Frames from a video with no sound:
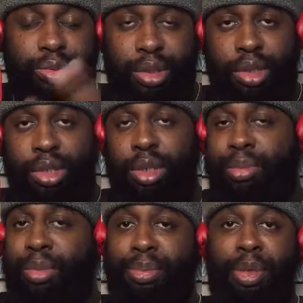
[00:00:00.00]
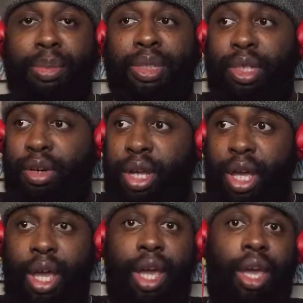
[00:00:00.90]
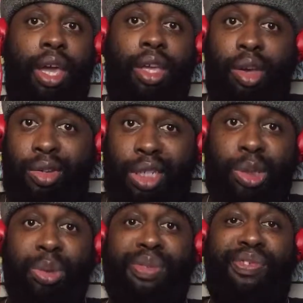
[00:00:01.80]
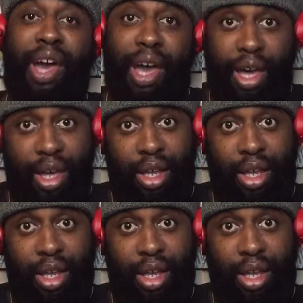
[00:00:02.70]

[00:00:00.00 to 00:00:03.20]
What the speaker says: You pretty much know that. Yo, this was fire.